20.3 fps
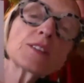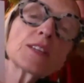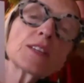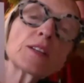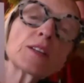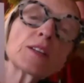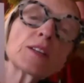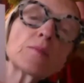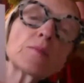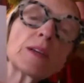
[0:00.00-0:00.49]

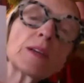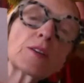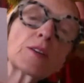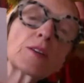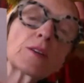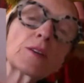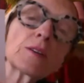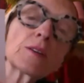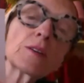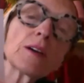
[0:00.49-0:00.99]

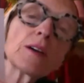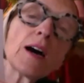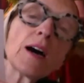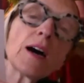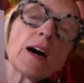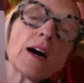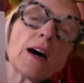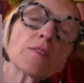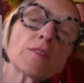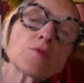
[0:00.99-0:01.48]
centimetre
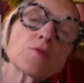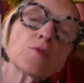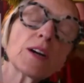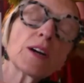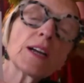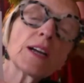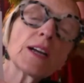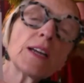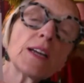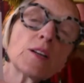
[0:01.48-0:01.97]

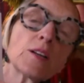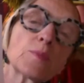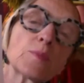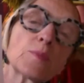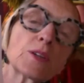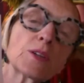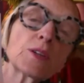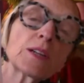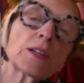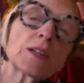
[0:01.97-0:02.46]
halfway, you'll
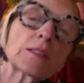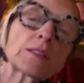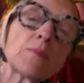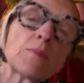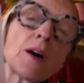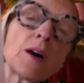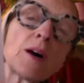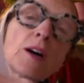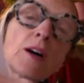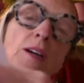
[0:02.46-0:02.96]
put a little
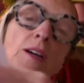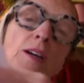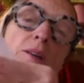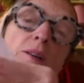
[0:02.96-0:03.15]
mark,